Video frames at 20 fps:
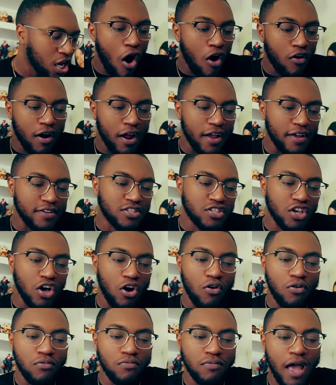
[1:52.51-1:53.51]
All right,
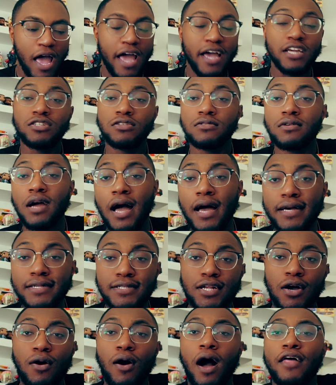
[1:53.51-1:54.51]
so as you guys
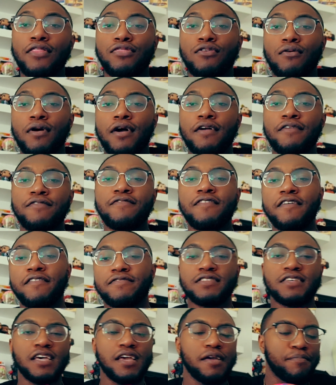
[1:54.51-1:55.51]
know, I throw a
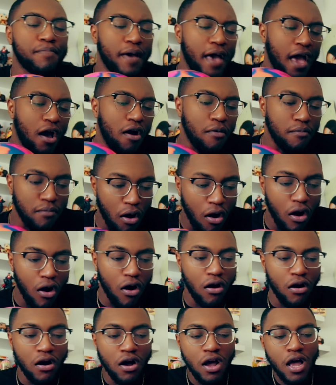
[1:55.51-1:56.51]
15-pound
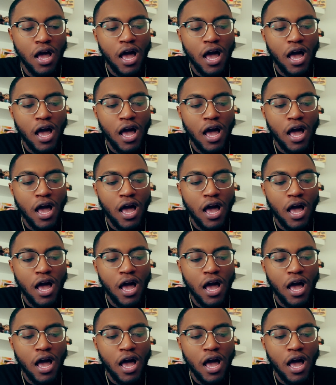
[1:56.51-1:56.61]
ball.